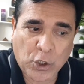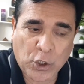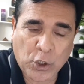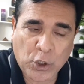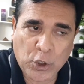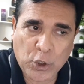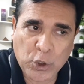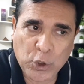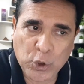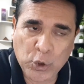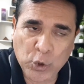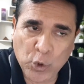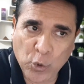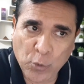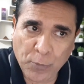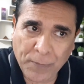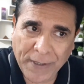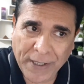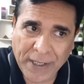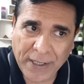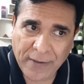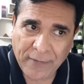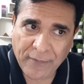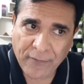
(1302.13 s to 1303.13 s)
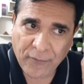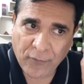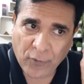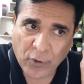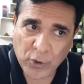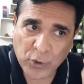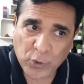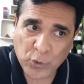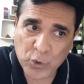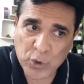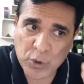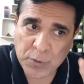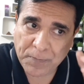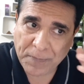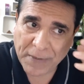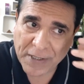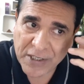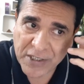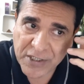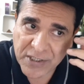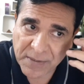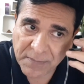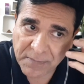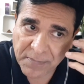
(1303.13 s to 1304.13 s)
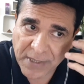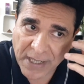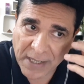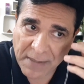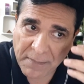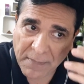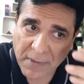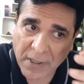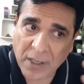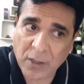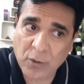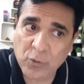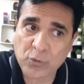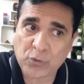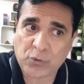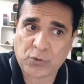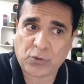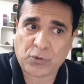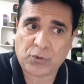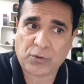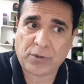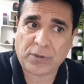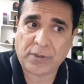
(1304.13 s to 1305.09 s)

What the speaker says: You may want to spend some time out,